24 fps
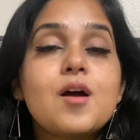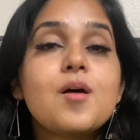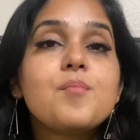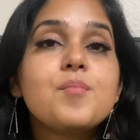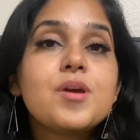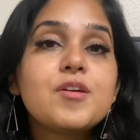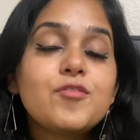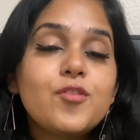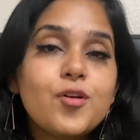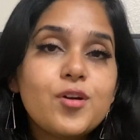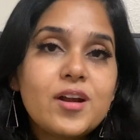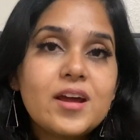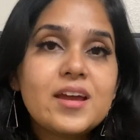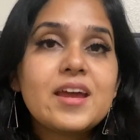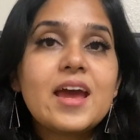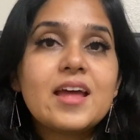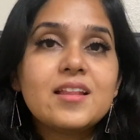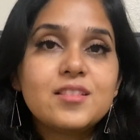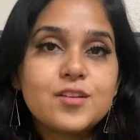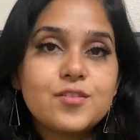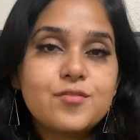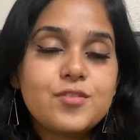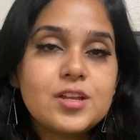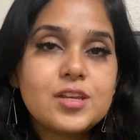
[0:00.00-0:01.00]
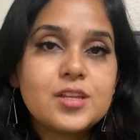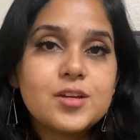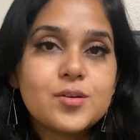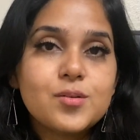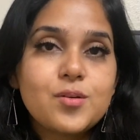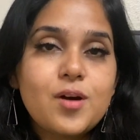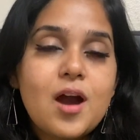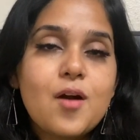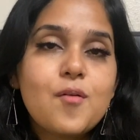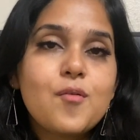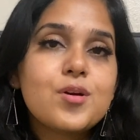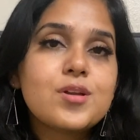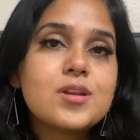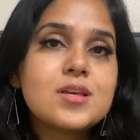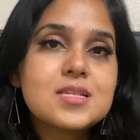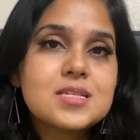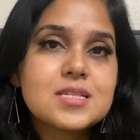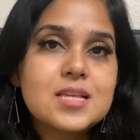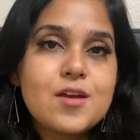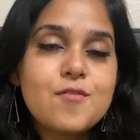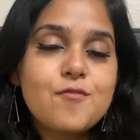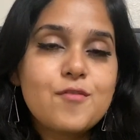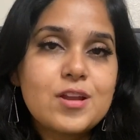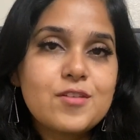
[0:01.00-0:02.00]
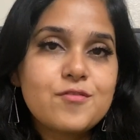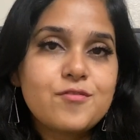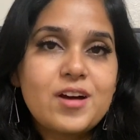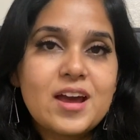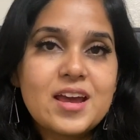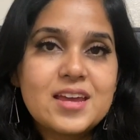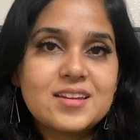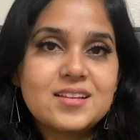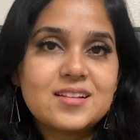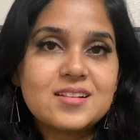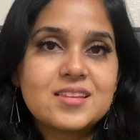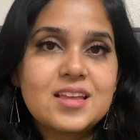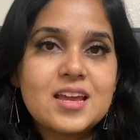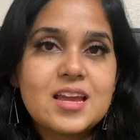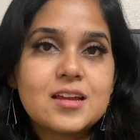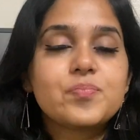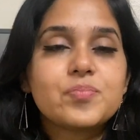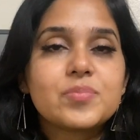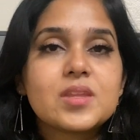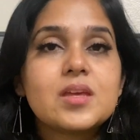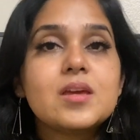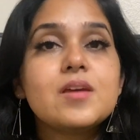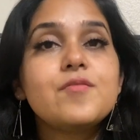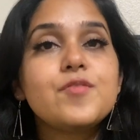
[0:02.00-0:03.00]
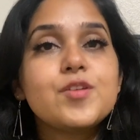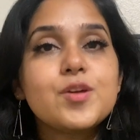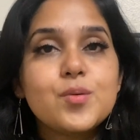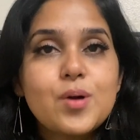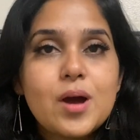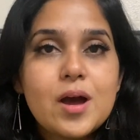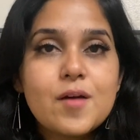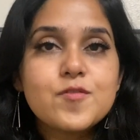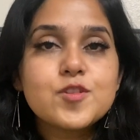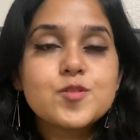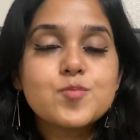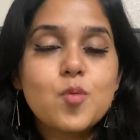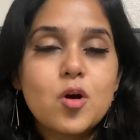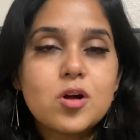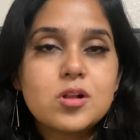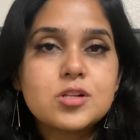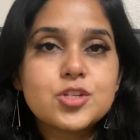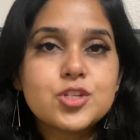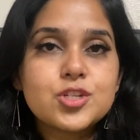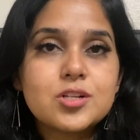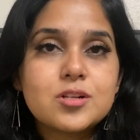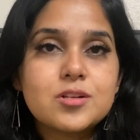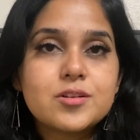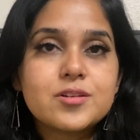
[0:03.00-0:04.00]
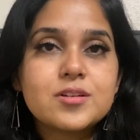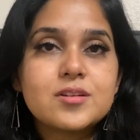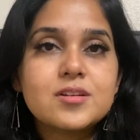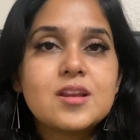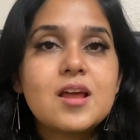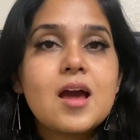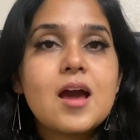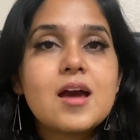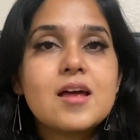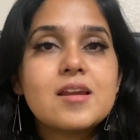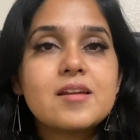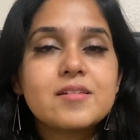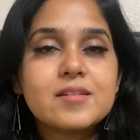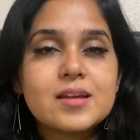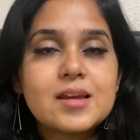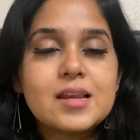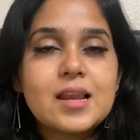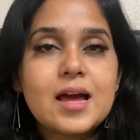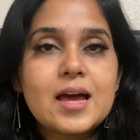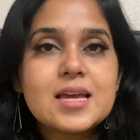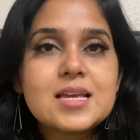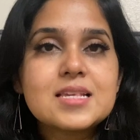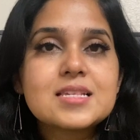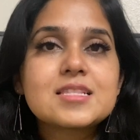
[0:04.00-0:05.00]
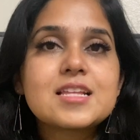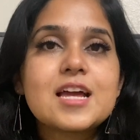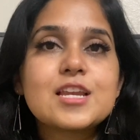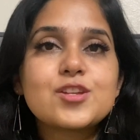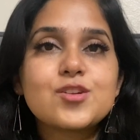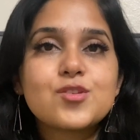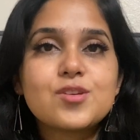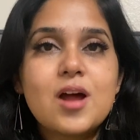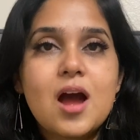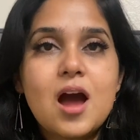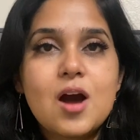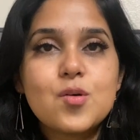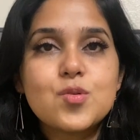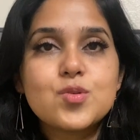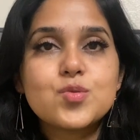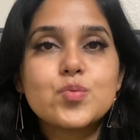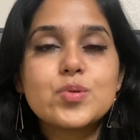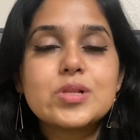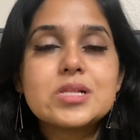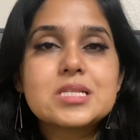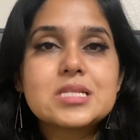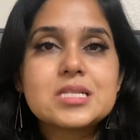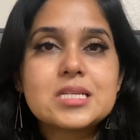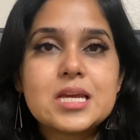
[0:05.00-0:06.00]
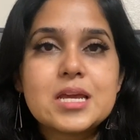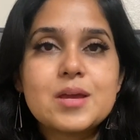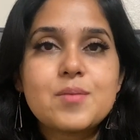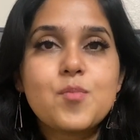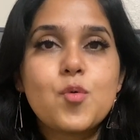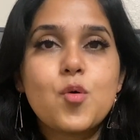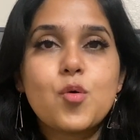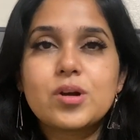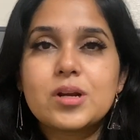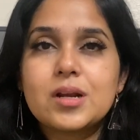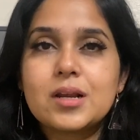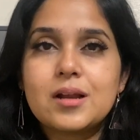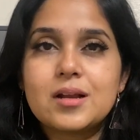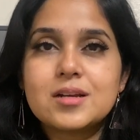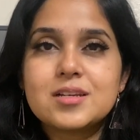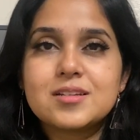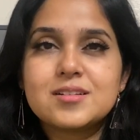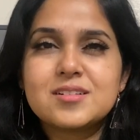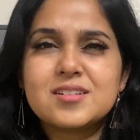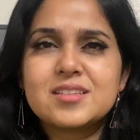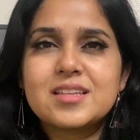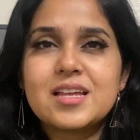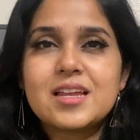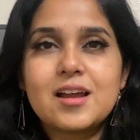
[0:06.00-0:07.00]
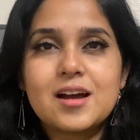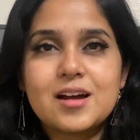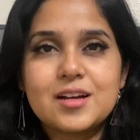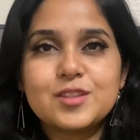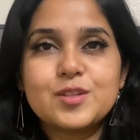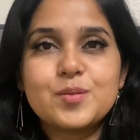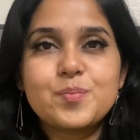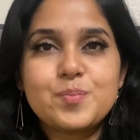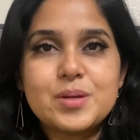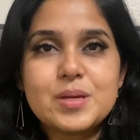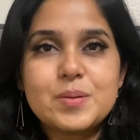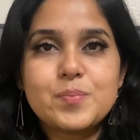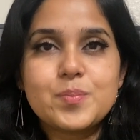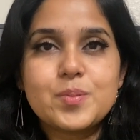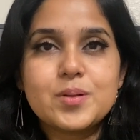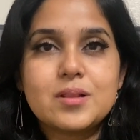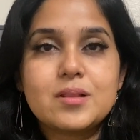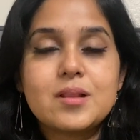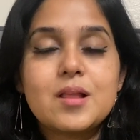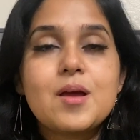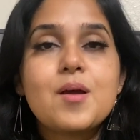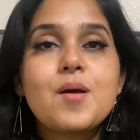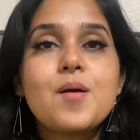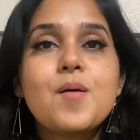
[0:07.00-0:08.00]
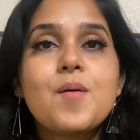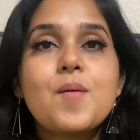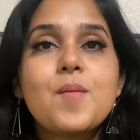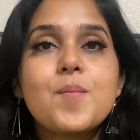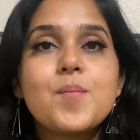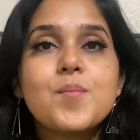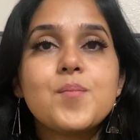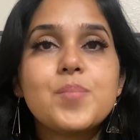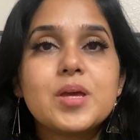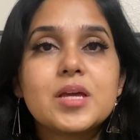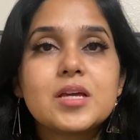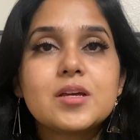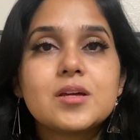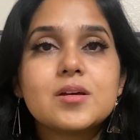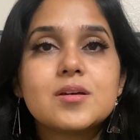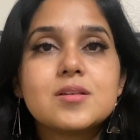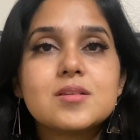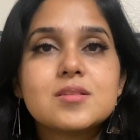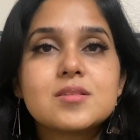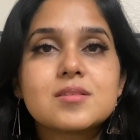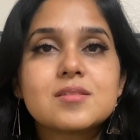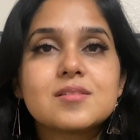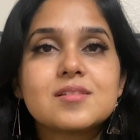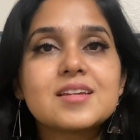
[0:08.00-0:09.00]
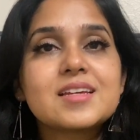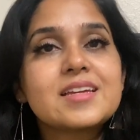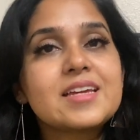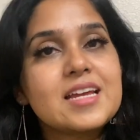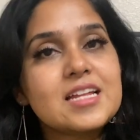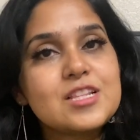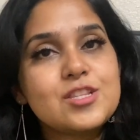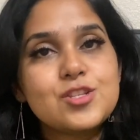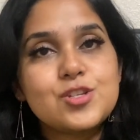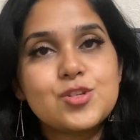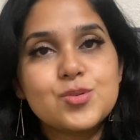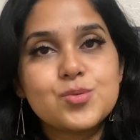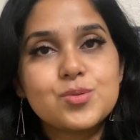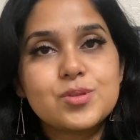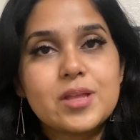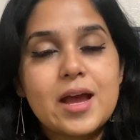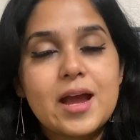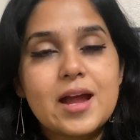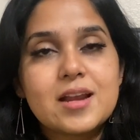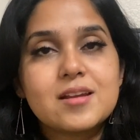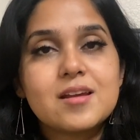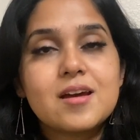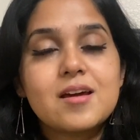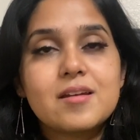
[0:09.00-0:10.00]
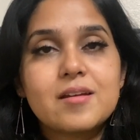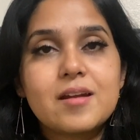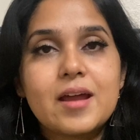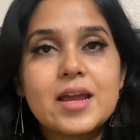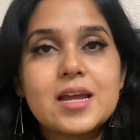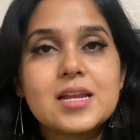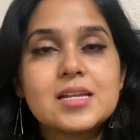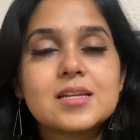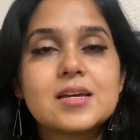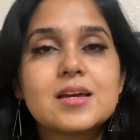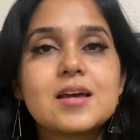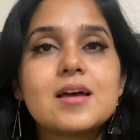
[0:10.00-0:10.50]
Before I end the video, I want to say one final thing. If you have small children, realize that your house will stay more cluttered than other people, because kids do that, right?